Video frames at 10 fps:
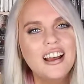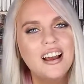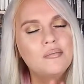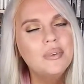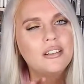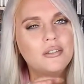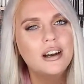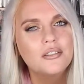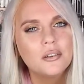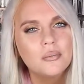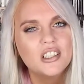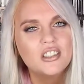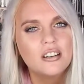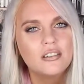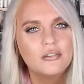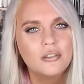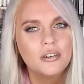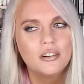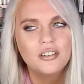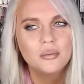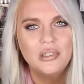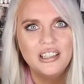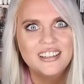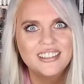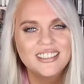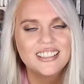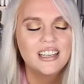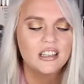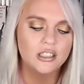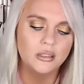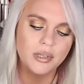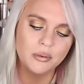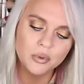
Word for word: have been around on my channel for some years, I actually made a